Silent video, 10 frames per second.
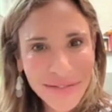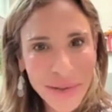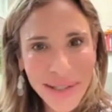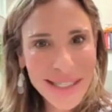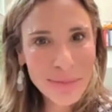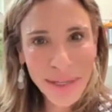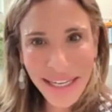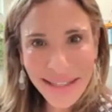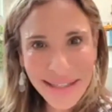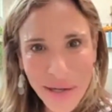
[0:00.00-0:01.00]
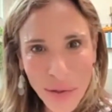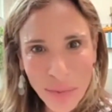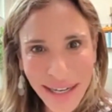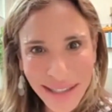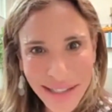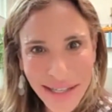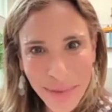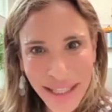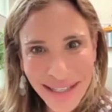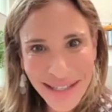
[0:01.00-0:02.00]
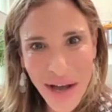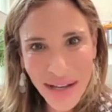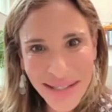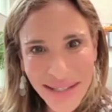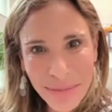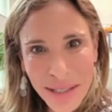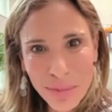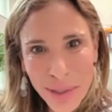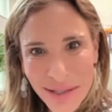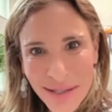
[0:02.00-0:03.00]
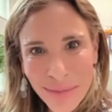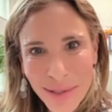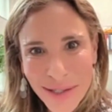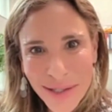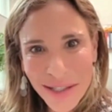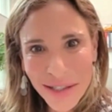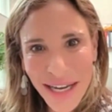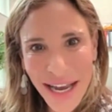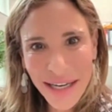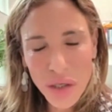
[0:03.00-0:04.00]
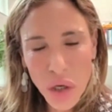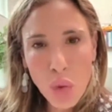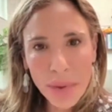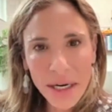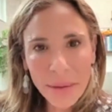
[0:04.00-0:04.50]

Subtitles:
to explain so much some of these concepts and principles and open up